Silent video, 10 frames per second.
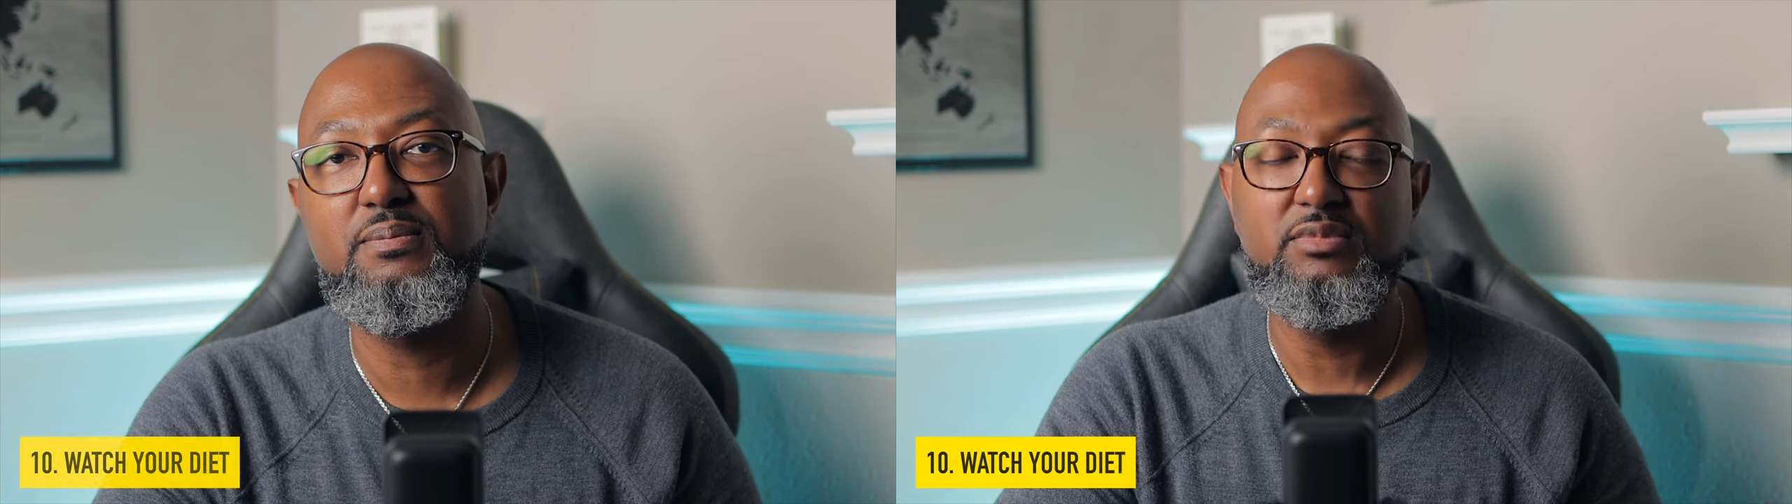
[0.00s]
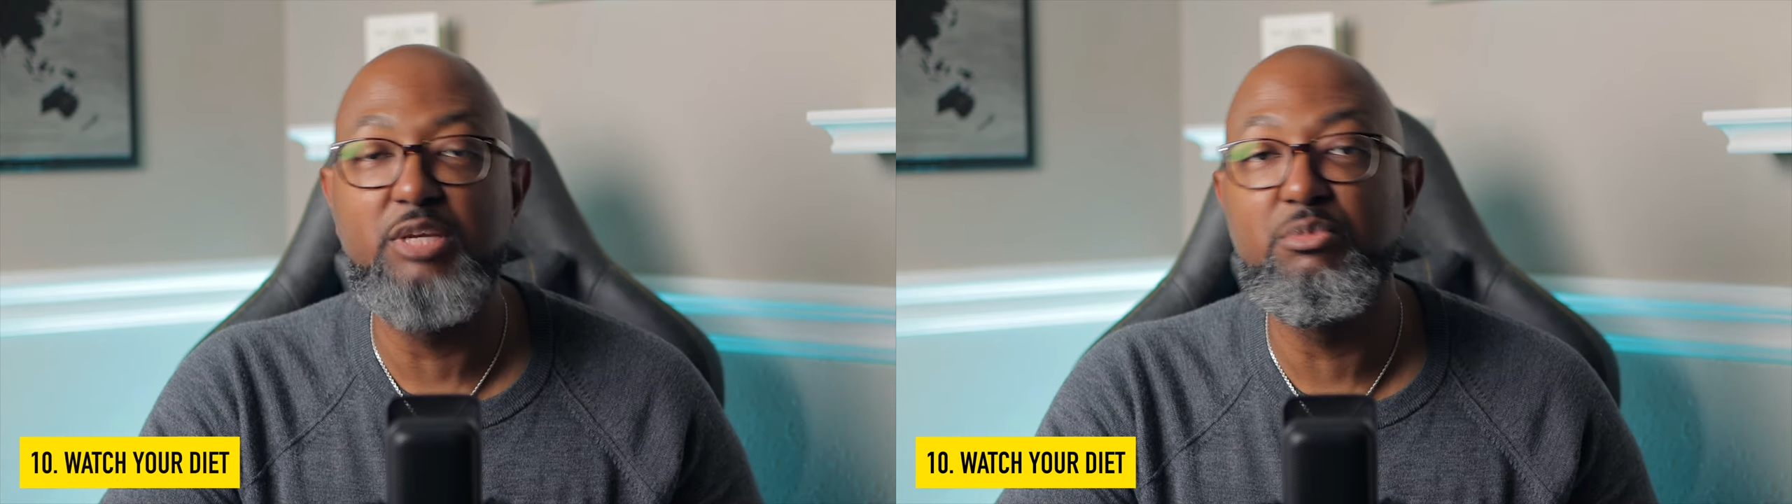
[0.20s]

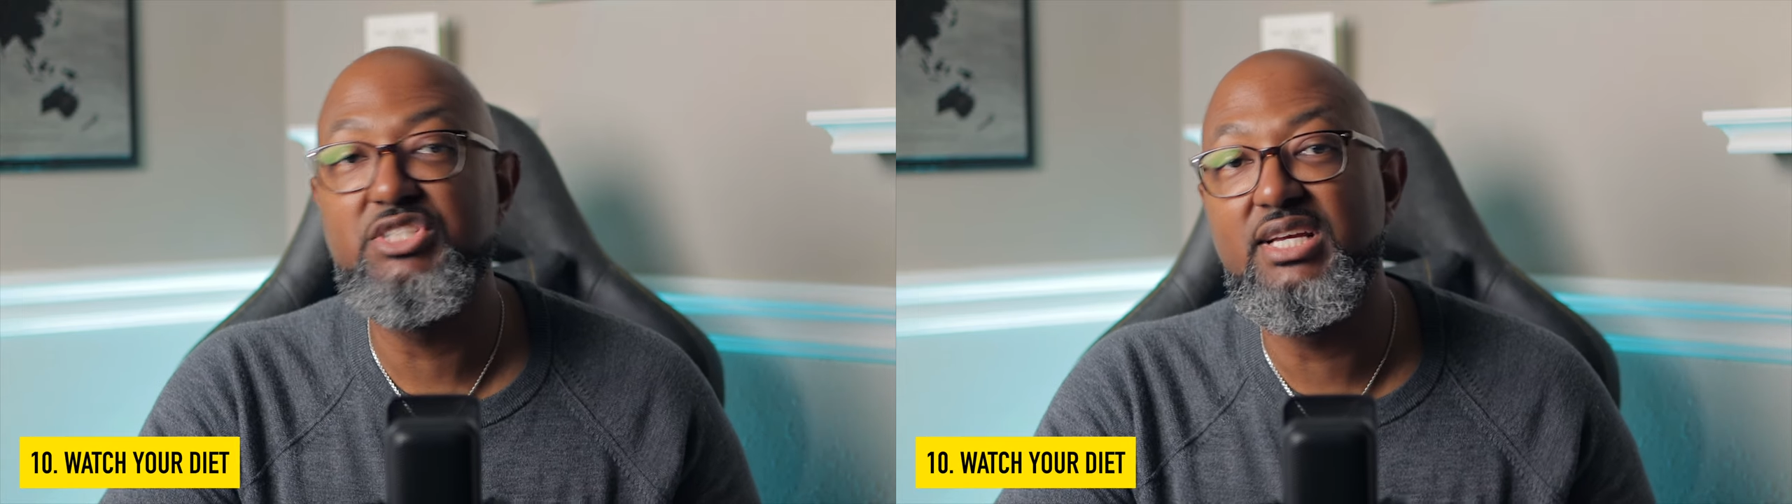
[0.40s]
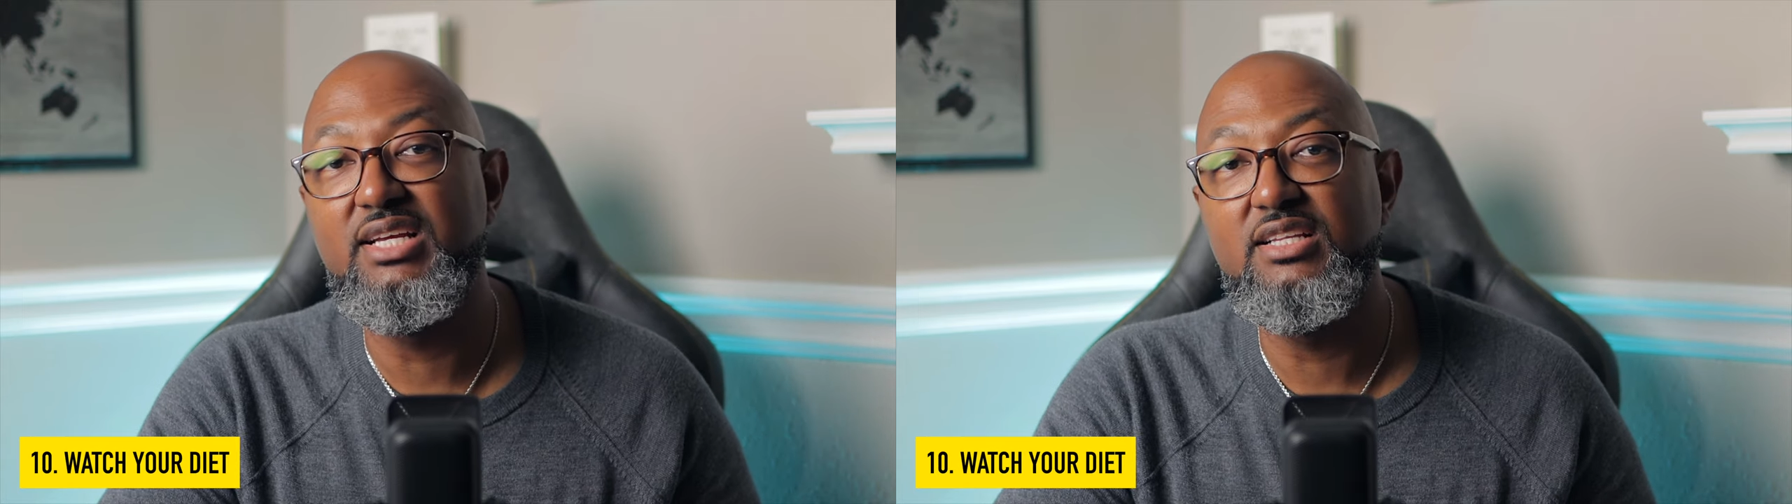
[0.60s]
Number
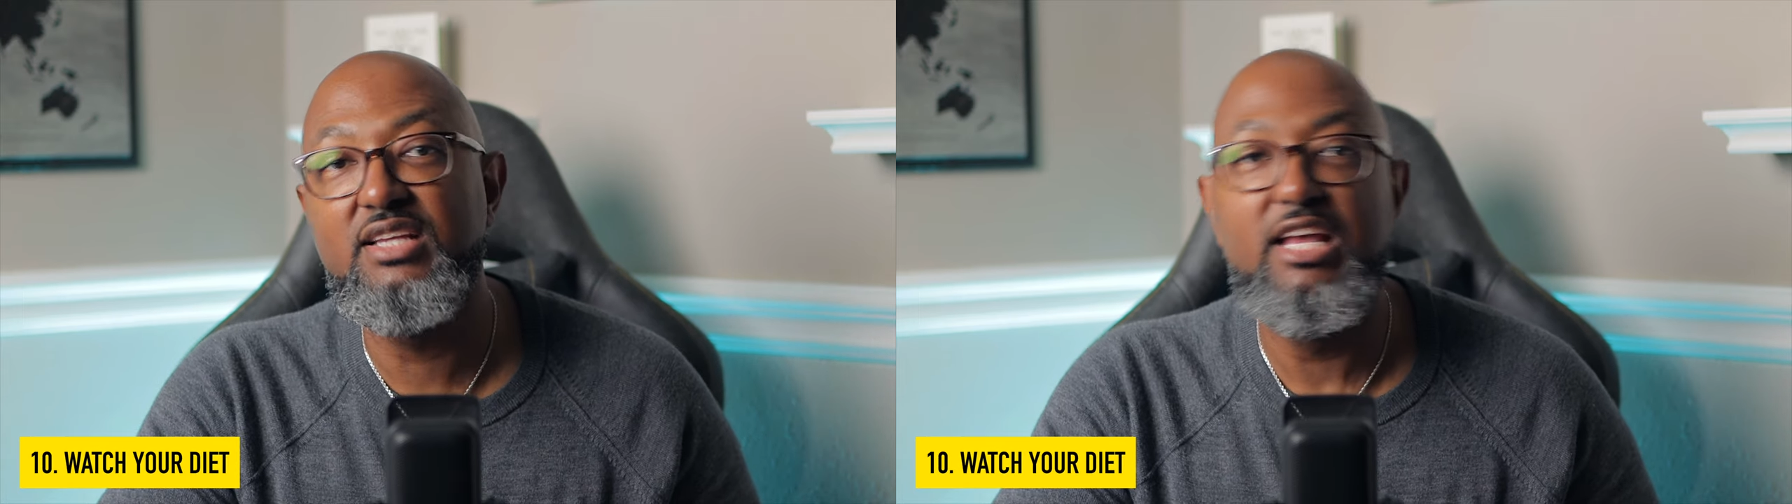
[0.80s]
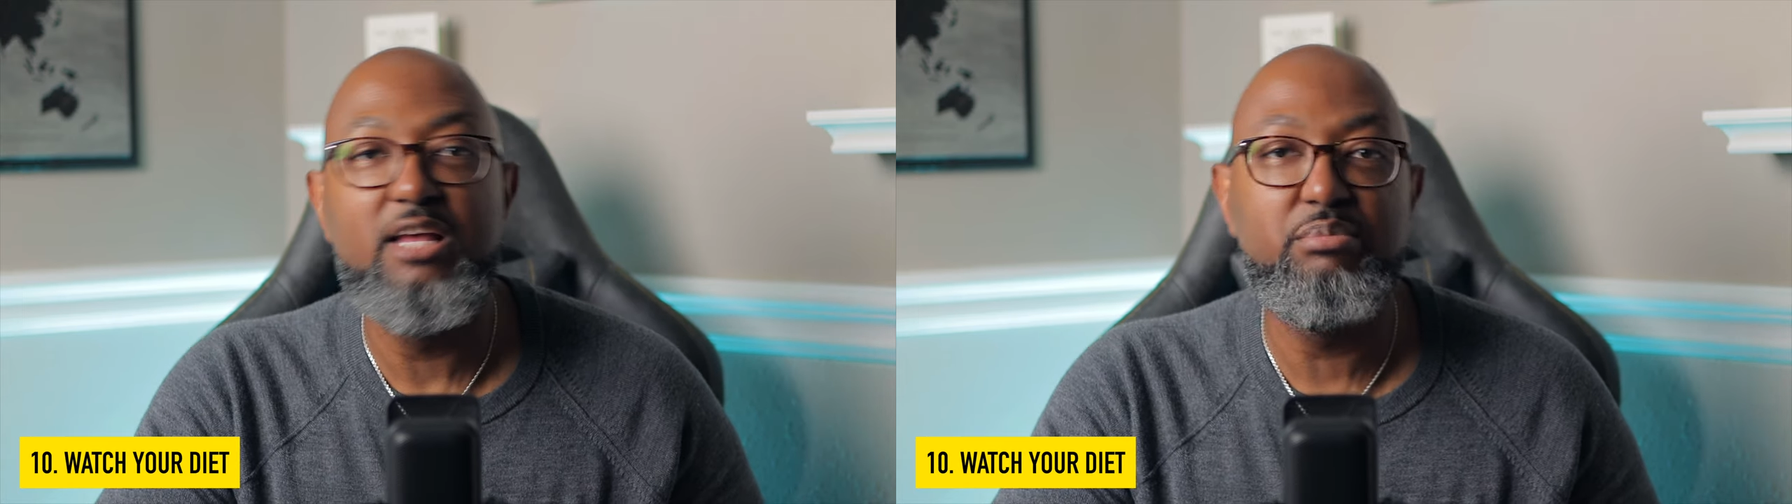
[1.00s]
ten,
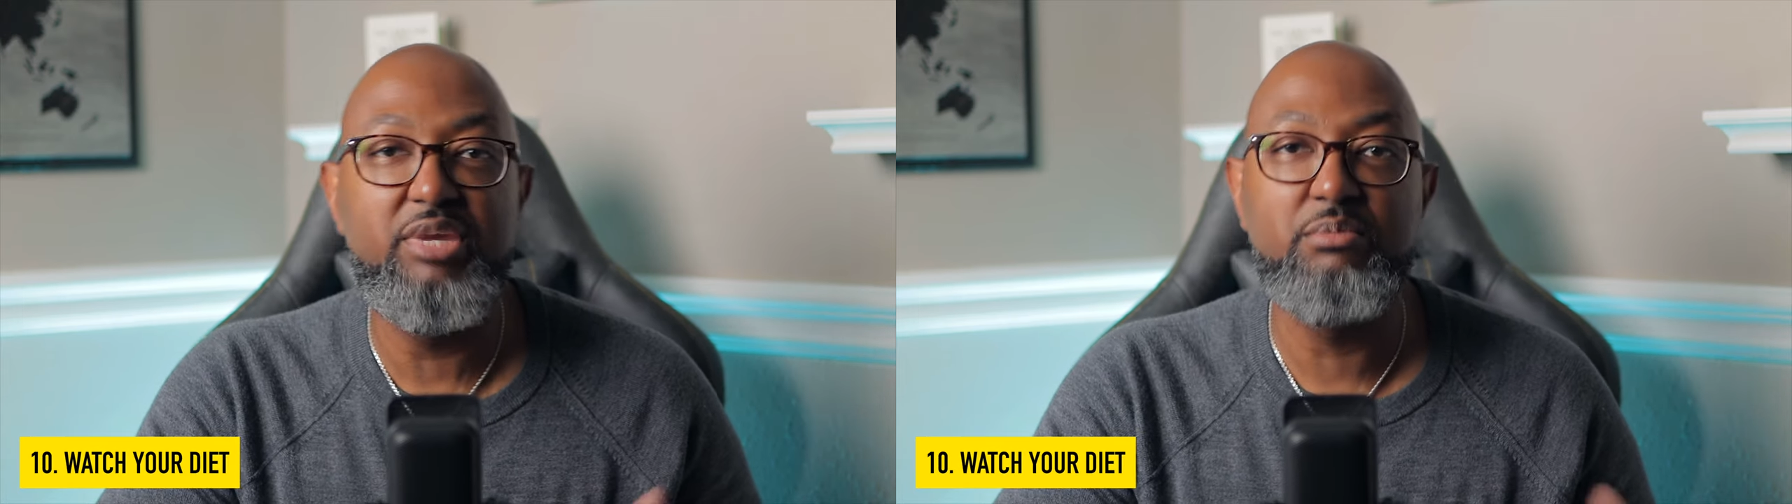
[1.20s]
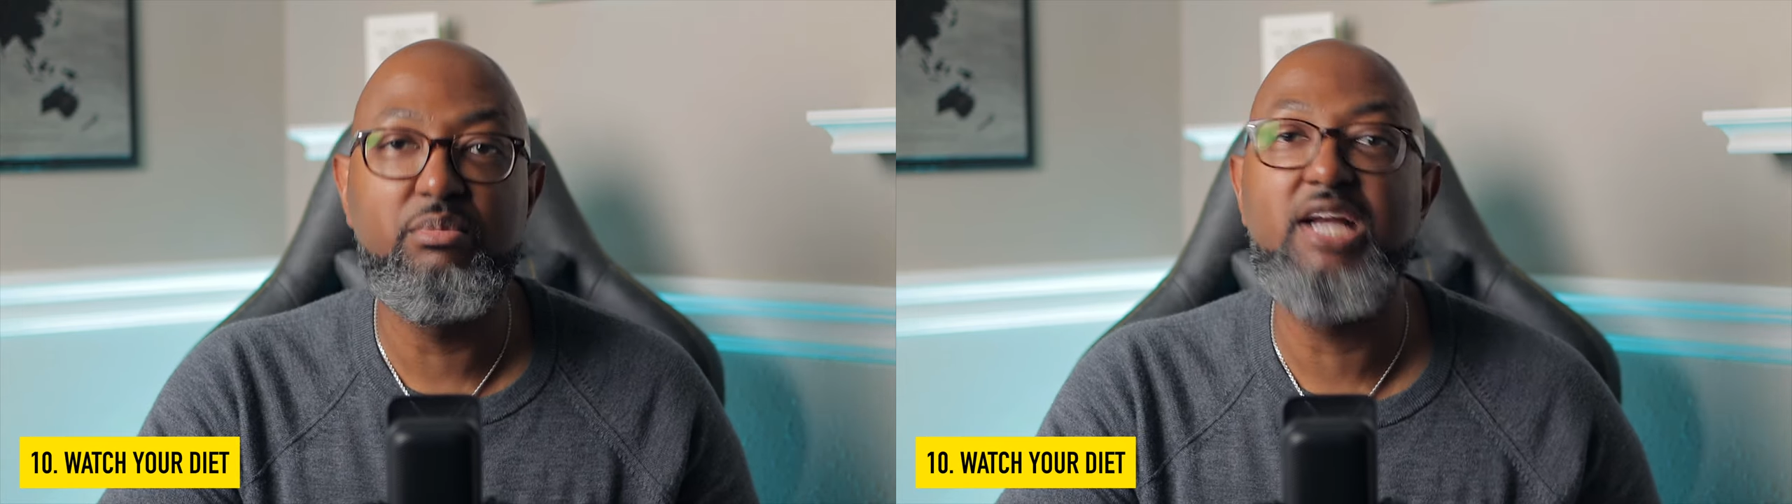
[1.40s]

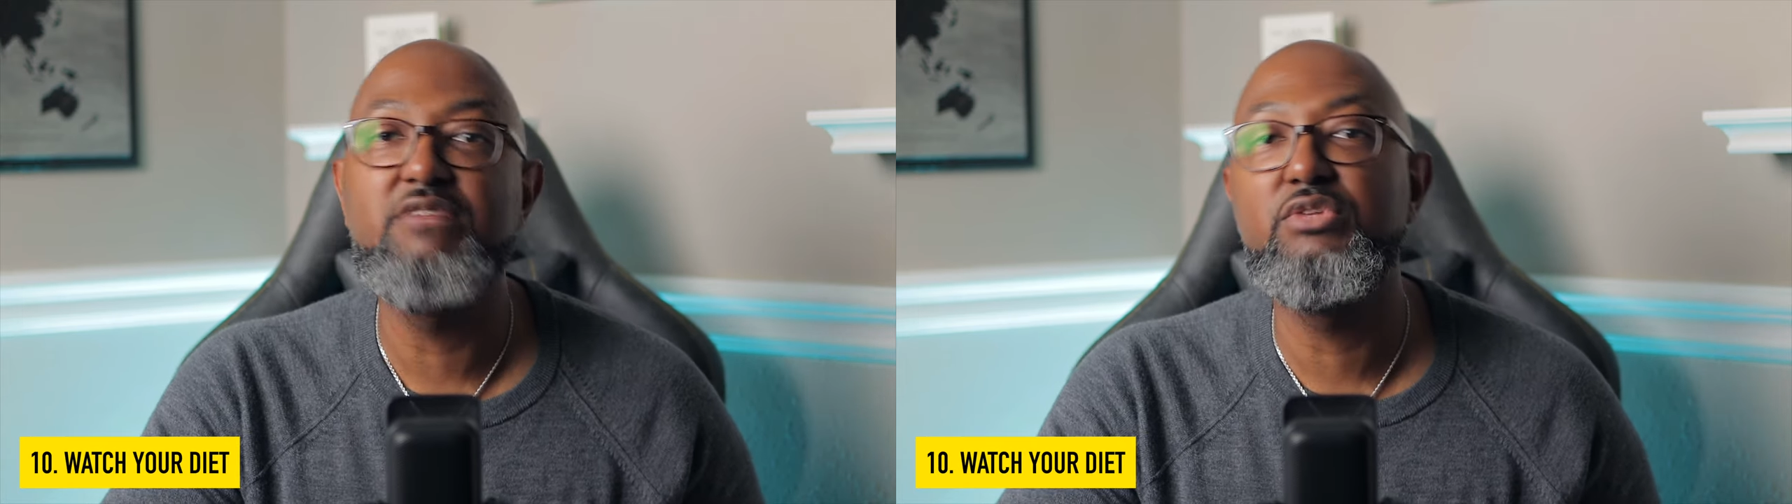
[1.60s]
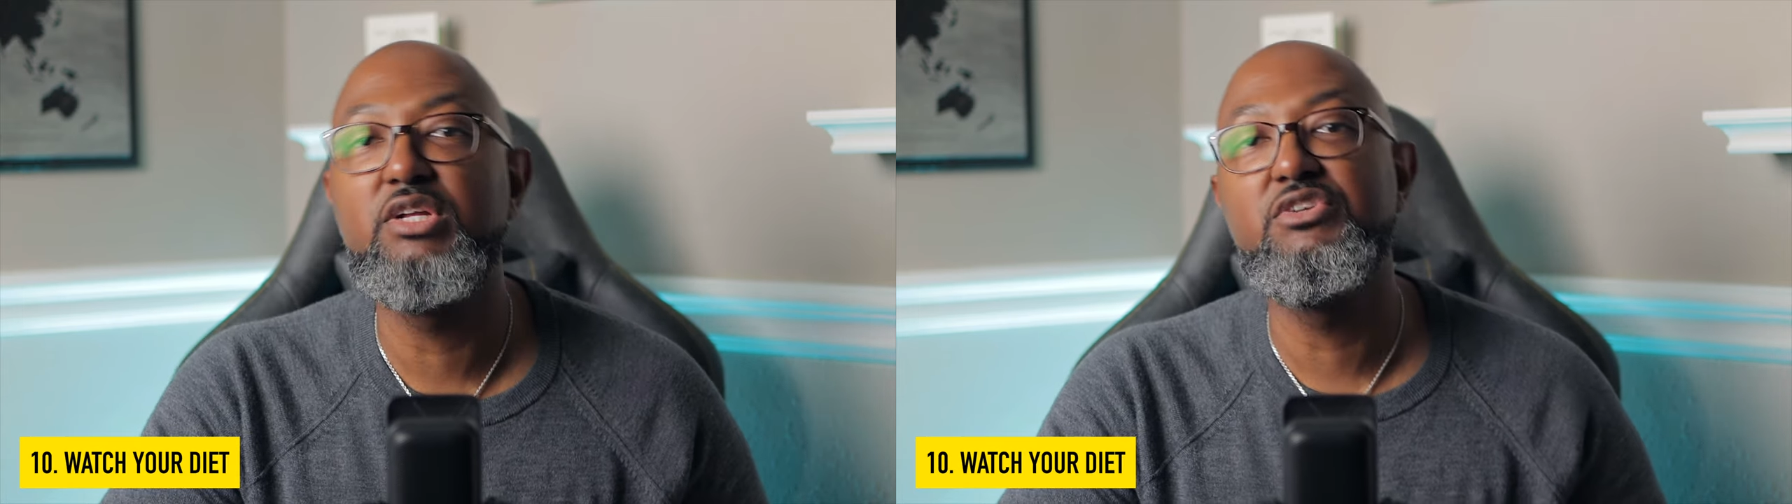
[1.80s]
being mindful of